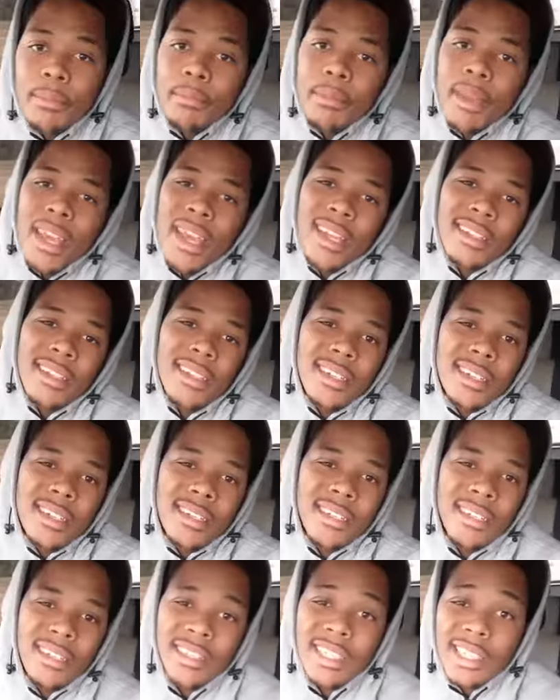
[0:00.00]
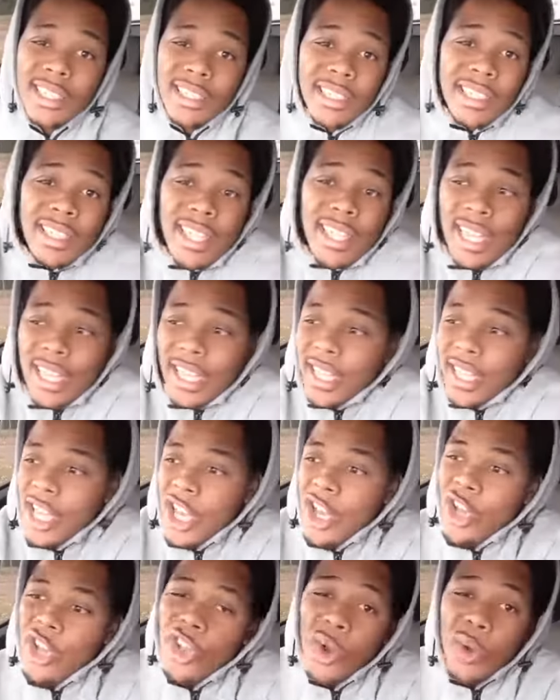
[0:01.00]
Man, look, just listen. Like,
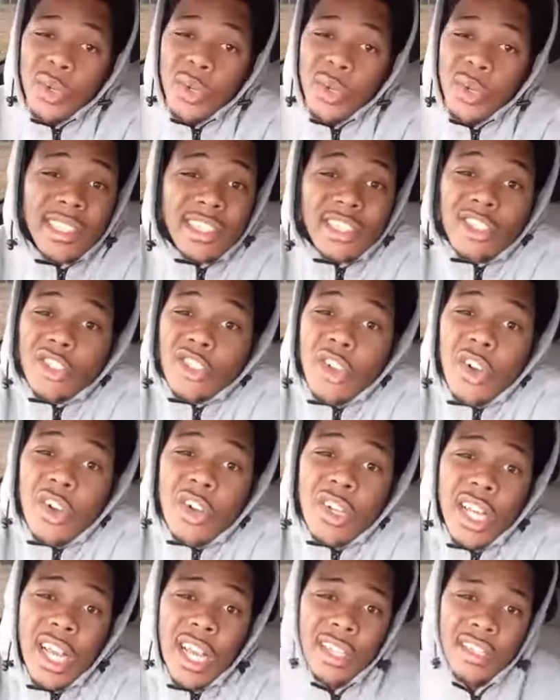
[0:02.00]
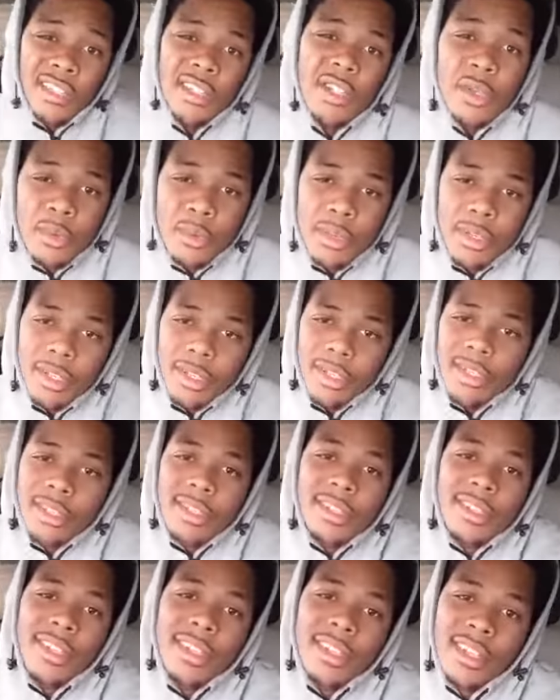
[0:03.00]
yo, that's a struggle that I deal with.
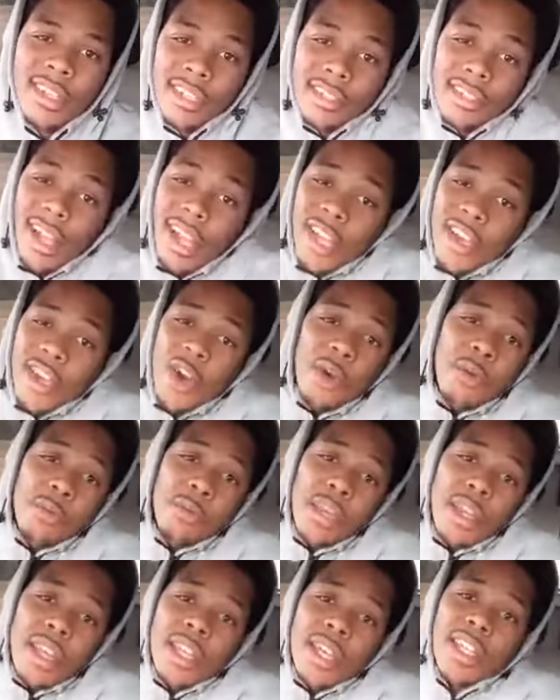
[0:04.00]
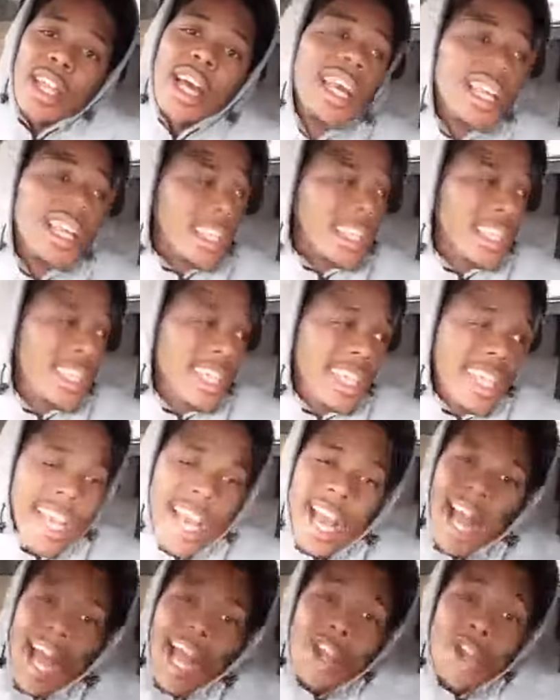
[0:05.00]
Because I know me. Like,
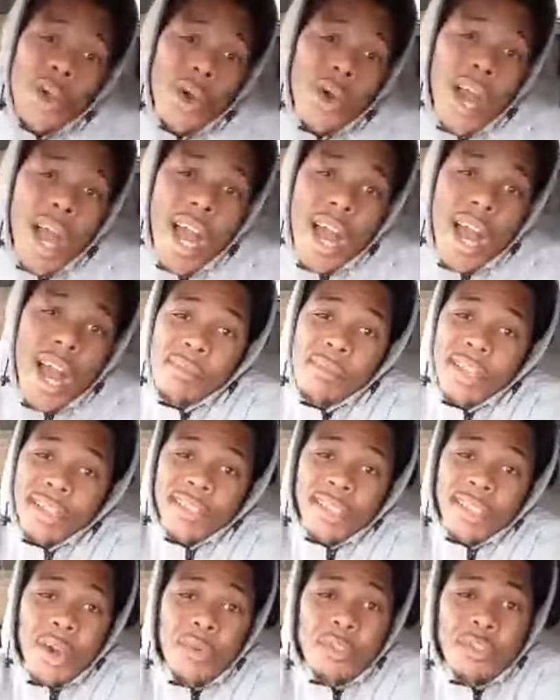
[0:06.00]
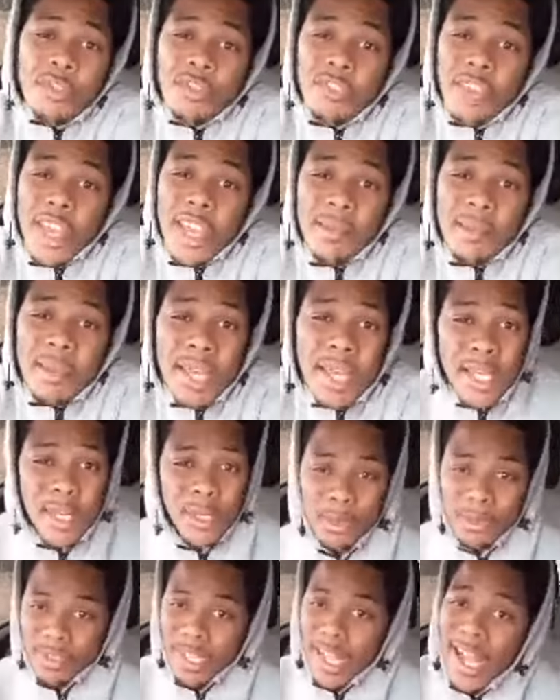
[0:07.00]
I know how I messed over
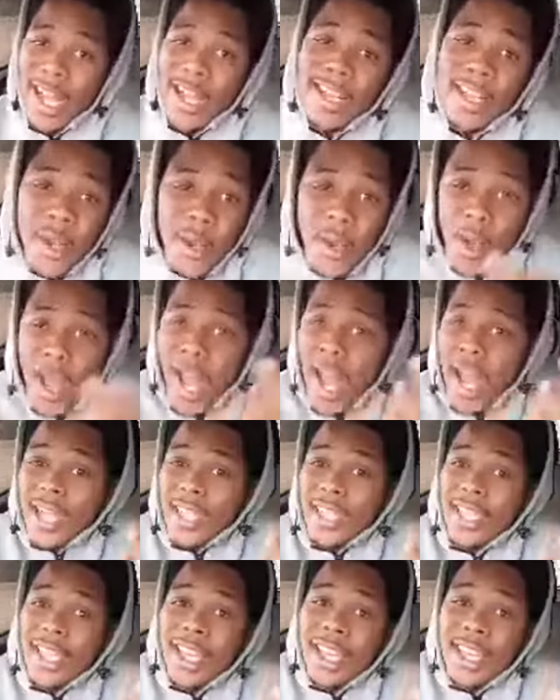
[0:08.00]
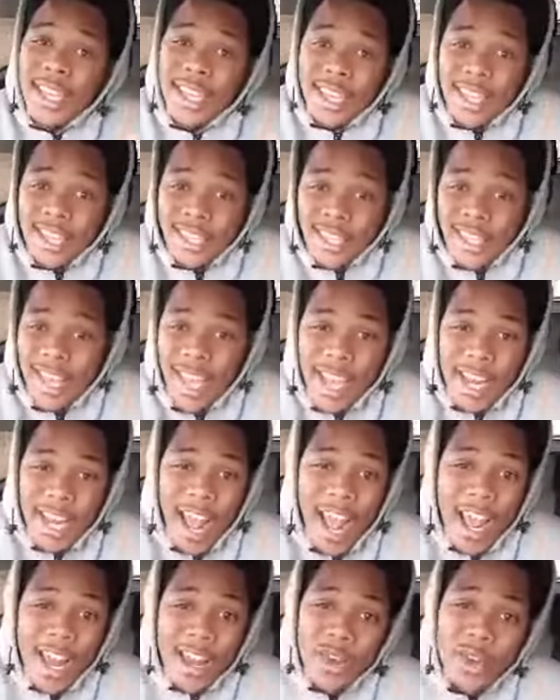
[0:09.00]
females. I know how I did it.
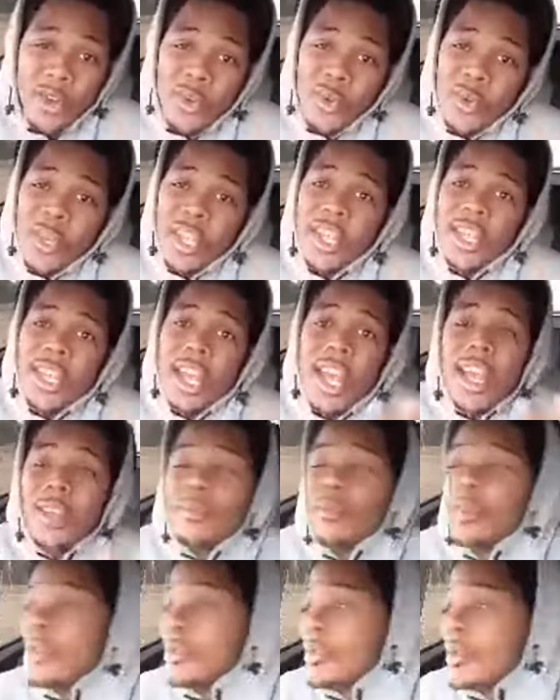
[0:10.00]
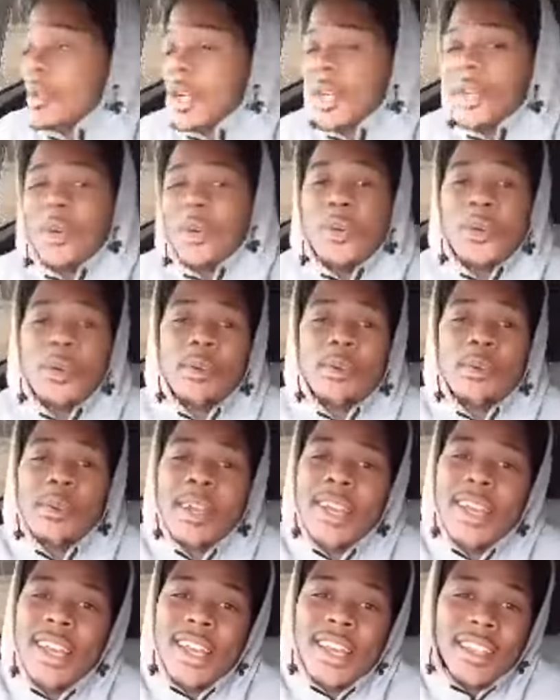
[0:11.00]
I knew the game to run on them.
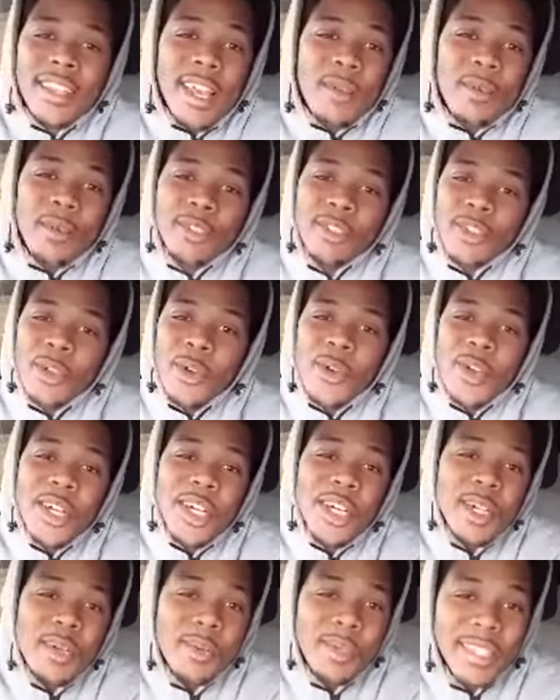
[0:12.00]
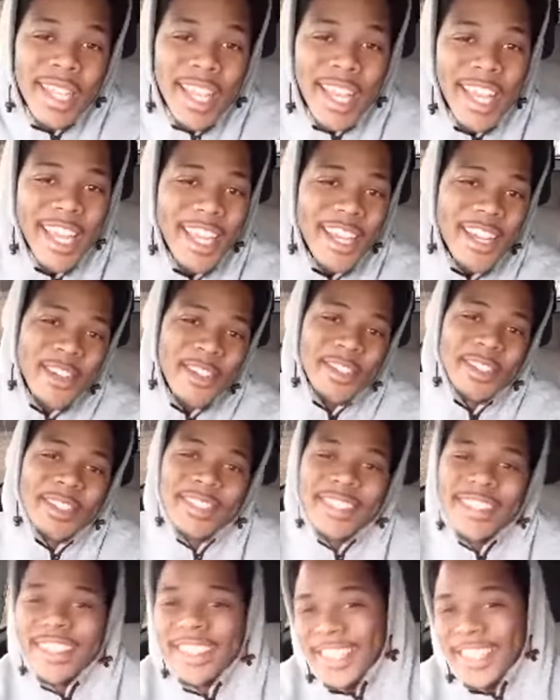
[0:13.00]
They were so good with their ears.